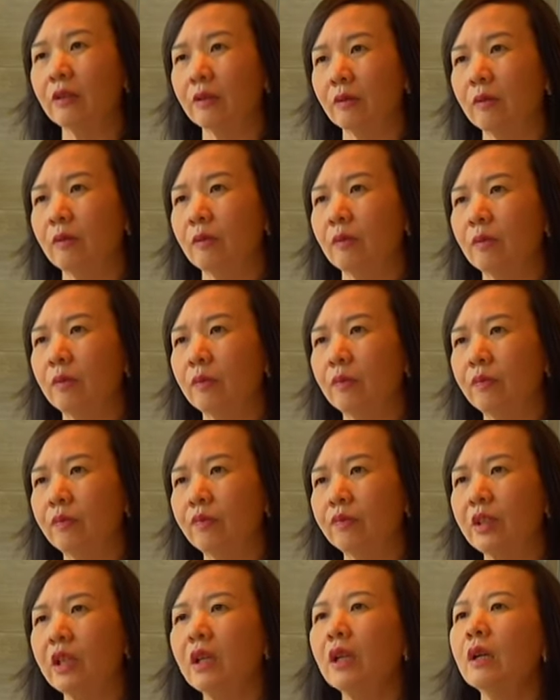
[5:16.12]
So
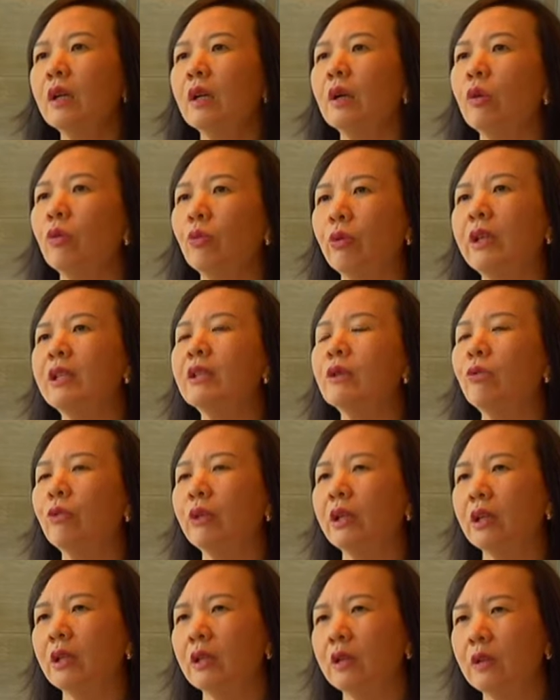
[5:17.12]
what would the type of
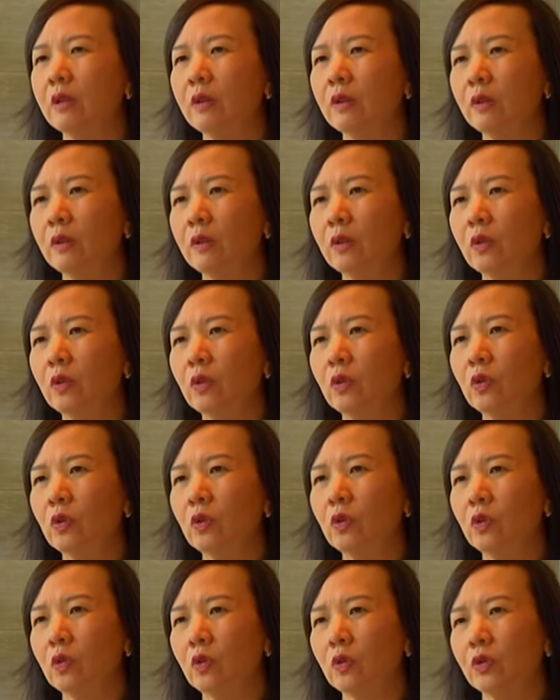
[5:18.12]
diet to recommend
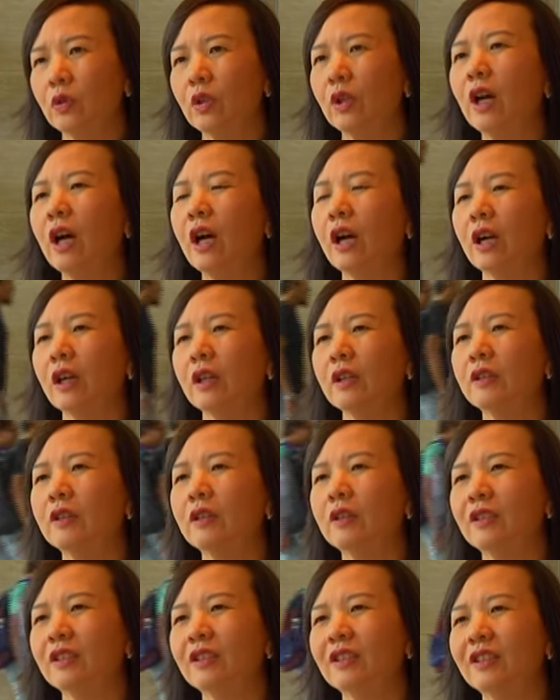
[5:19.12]
that they should
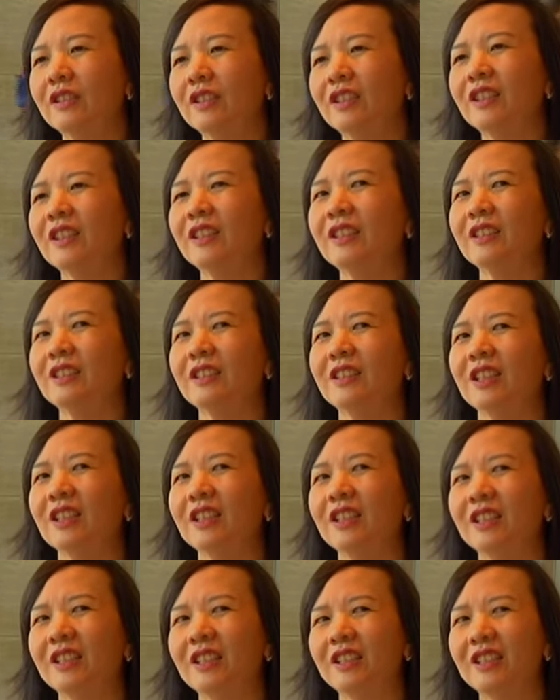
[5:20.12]
try?
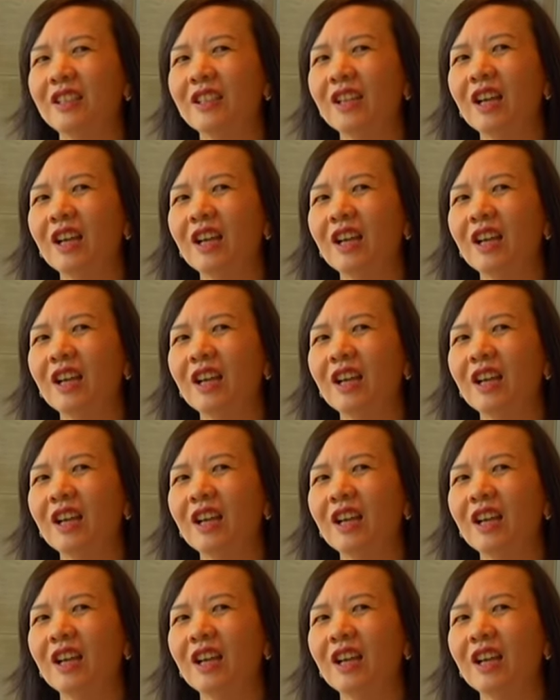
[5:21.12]
Gluten-free?